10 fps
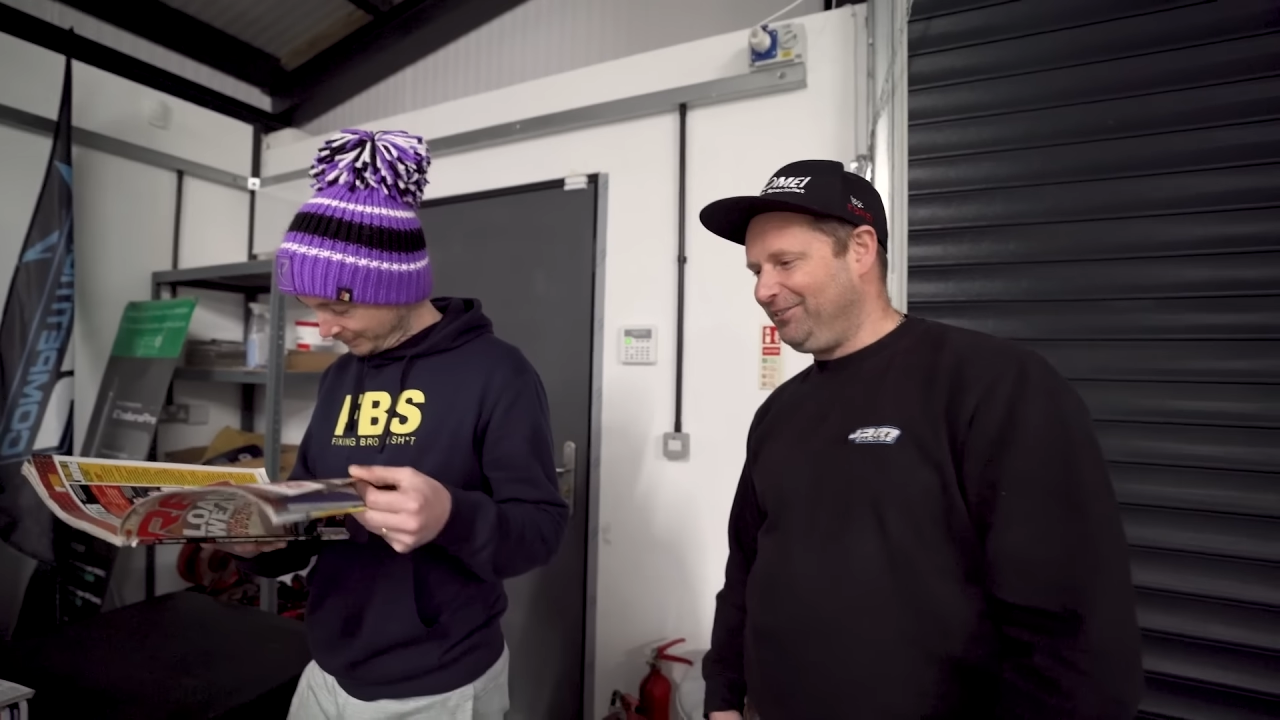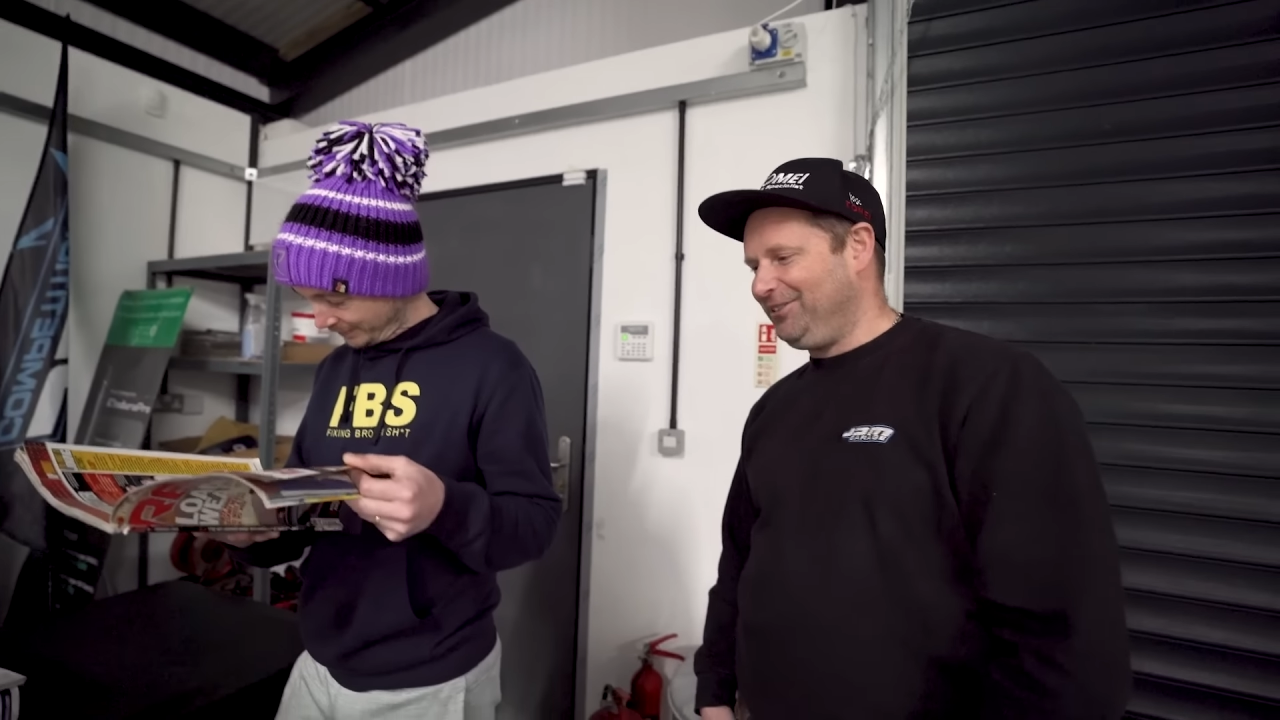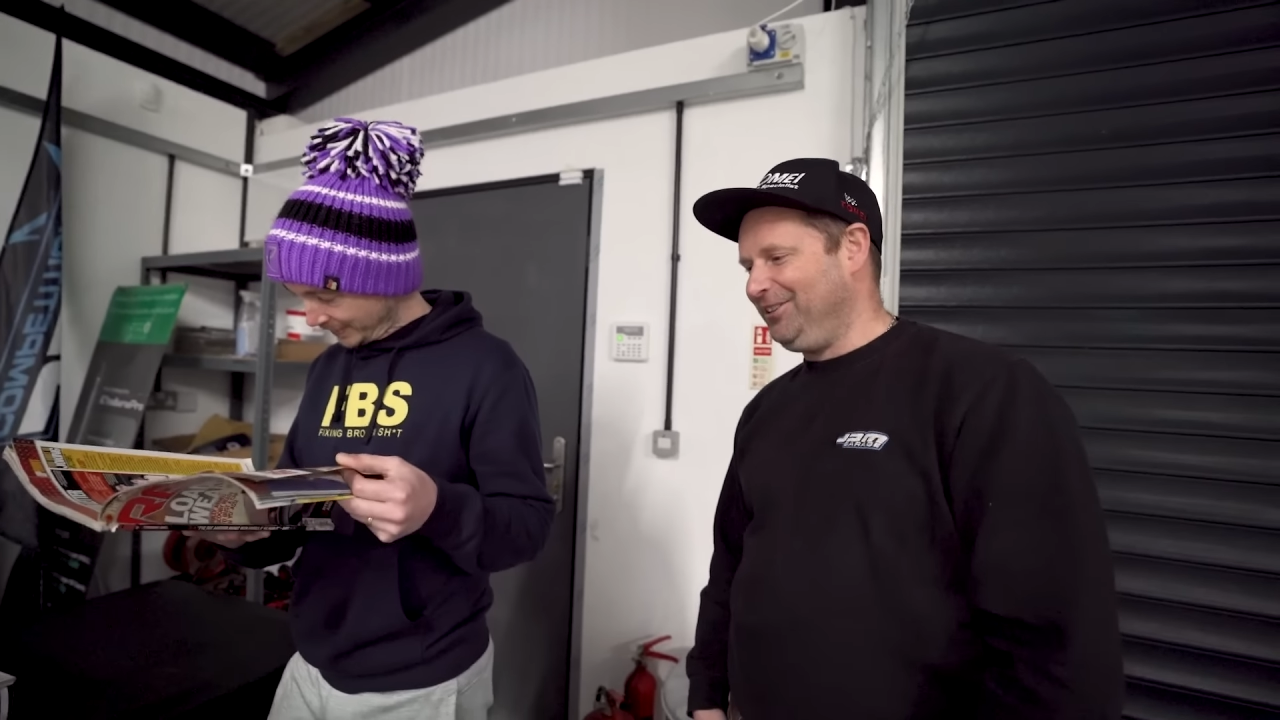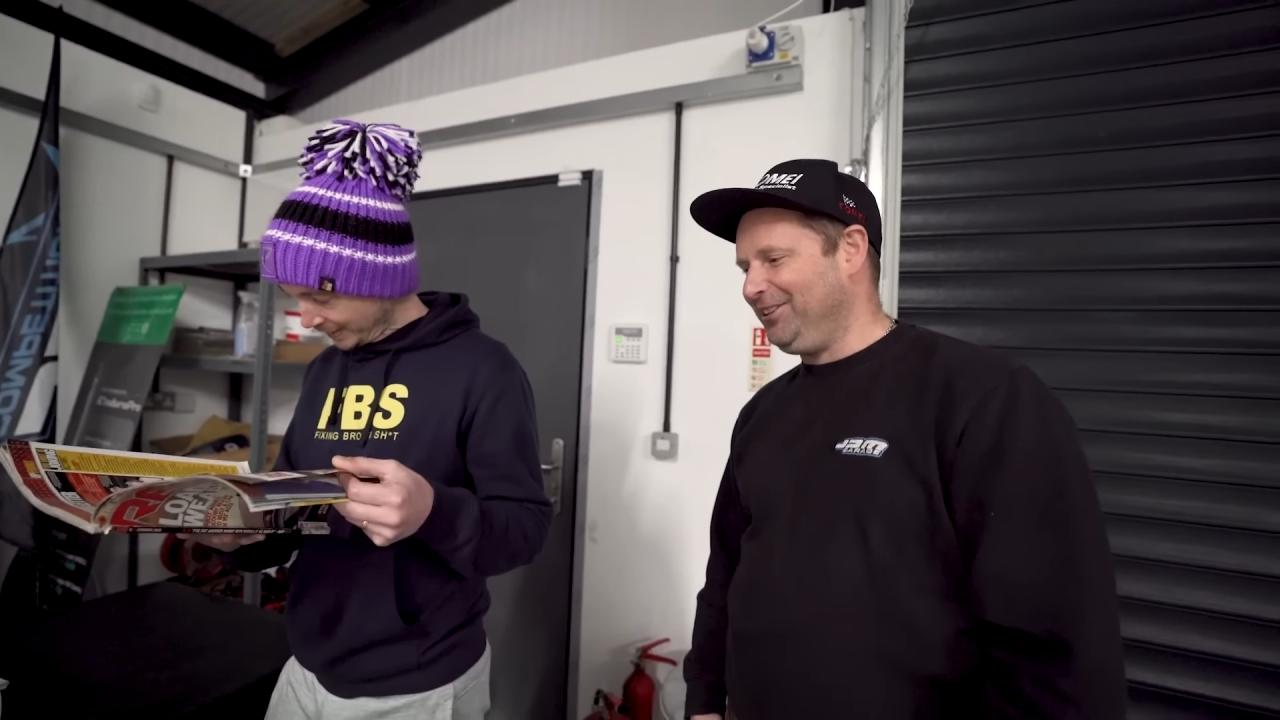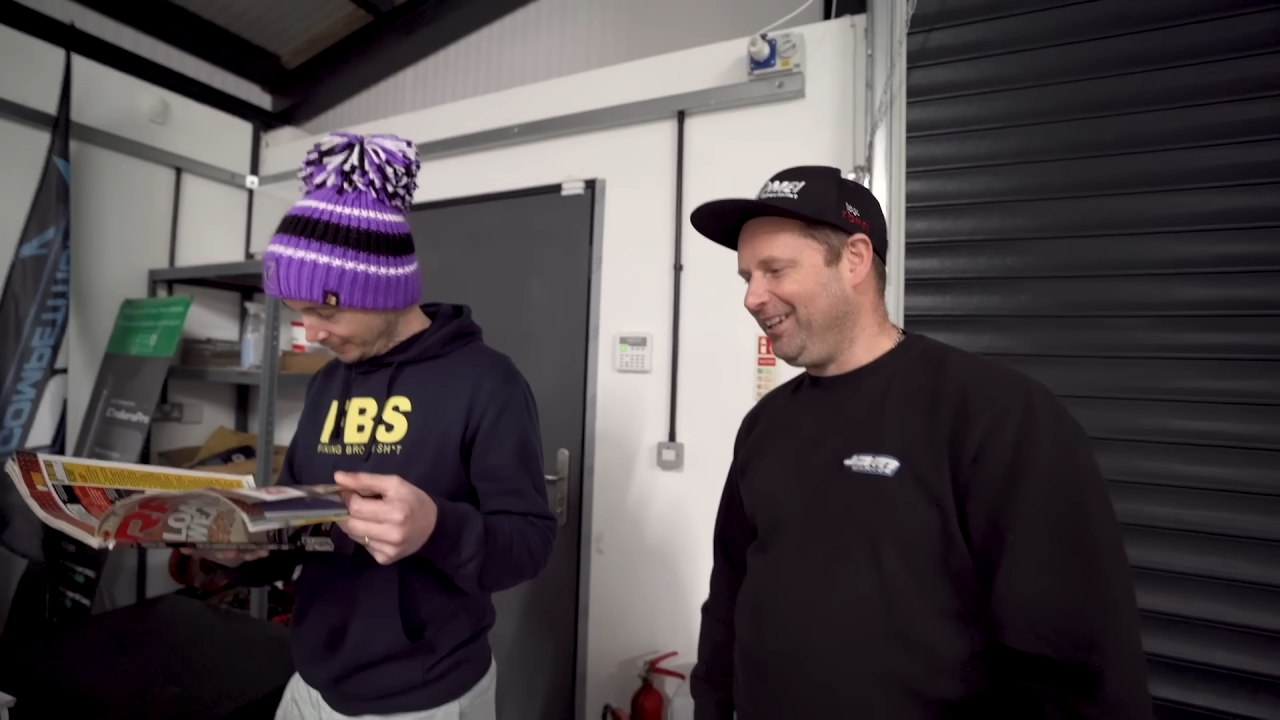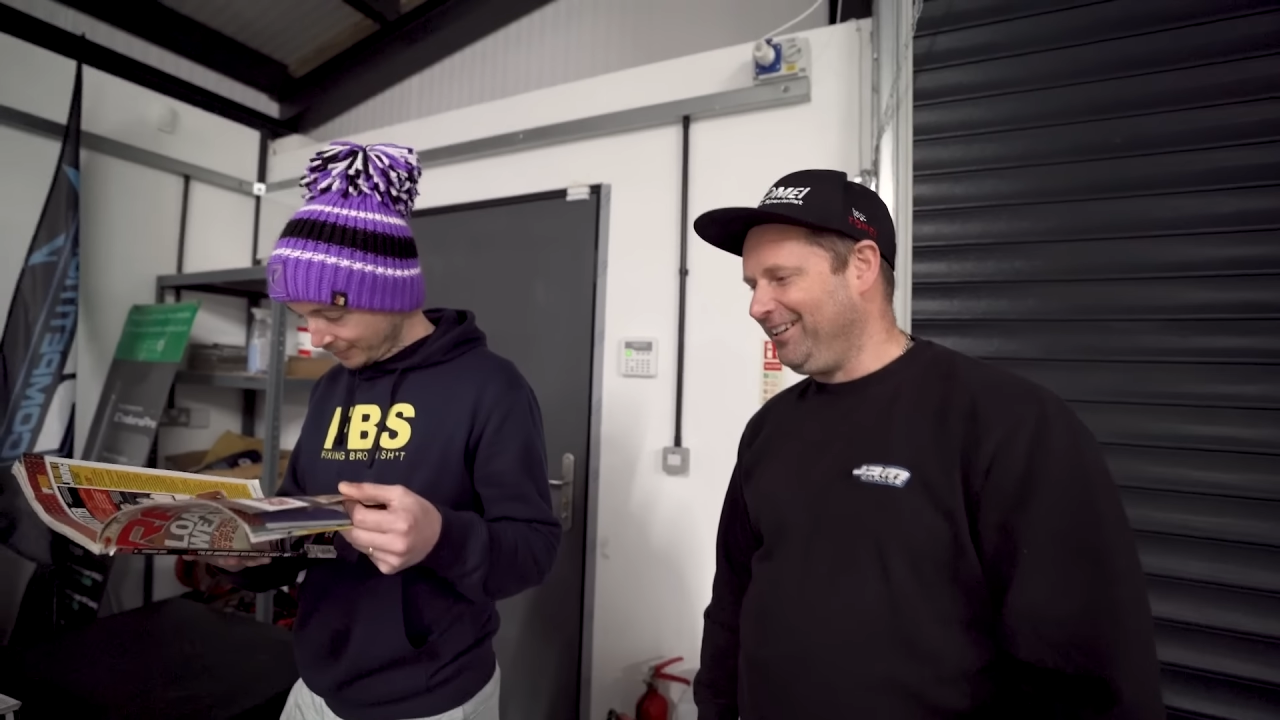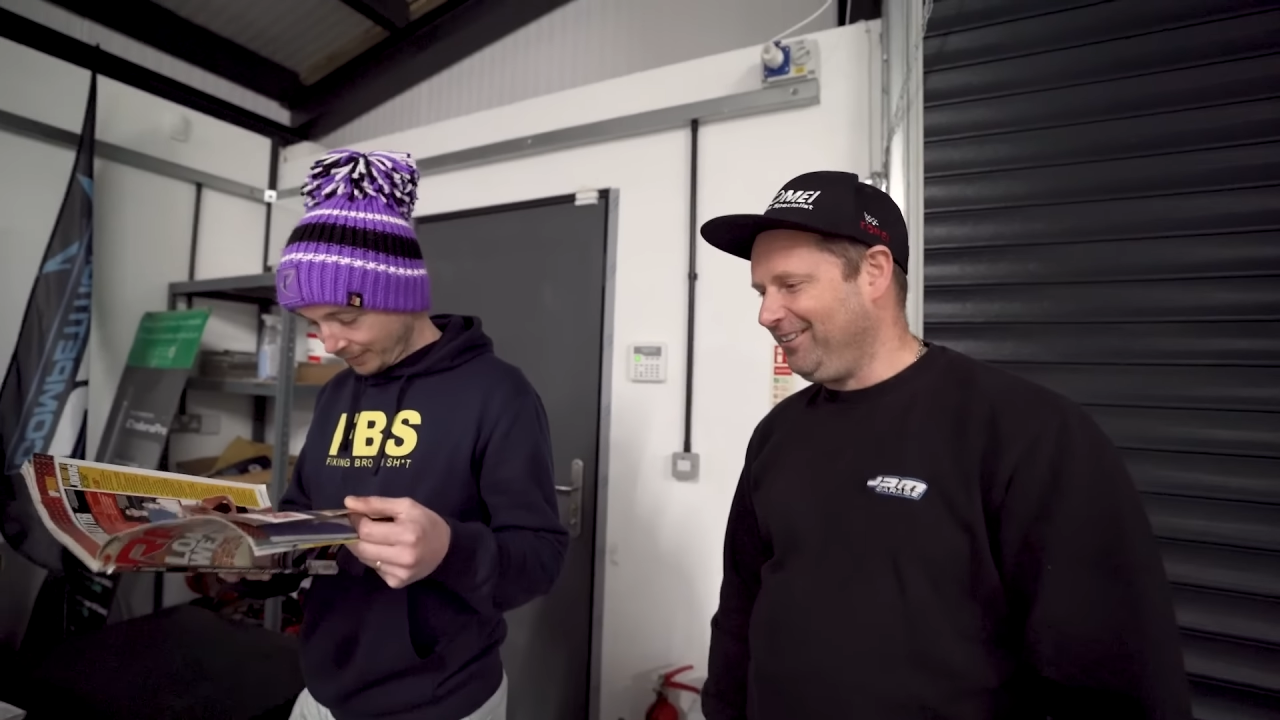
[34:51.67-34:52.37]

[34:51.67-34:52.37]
to look at.